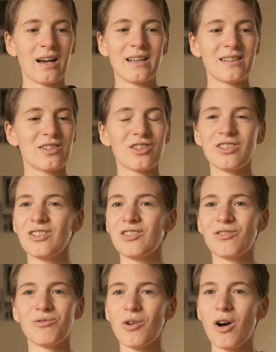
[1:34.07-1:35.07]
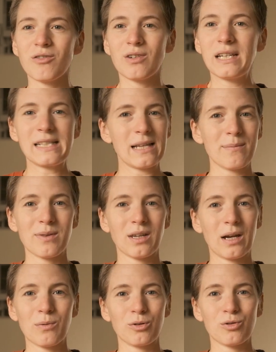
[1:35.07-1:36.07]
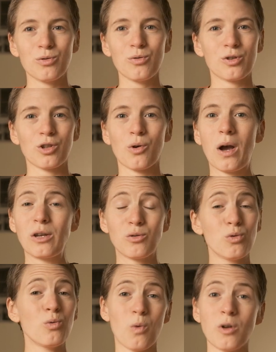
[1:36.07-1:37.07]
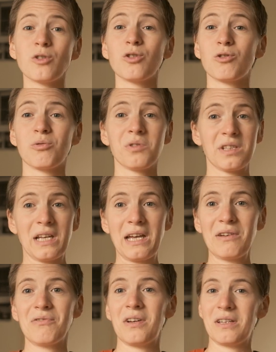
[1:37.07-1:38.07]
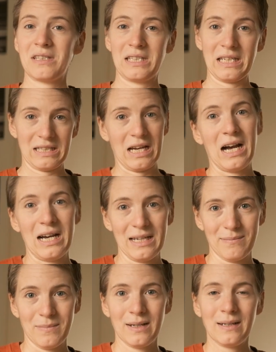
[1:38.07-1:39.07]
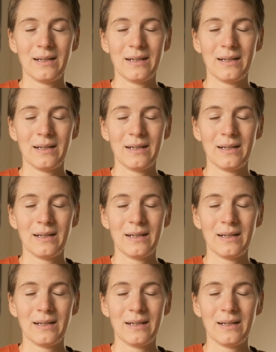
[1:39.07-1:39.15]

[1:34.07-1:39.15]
It's just not really something I want to do. So I do want to save the time.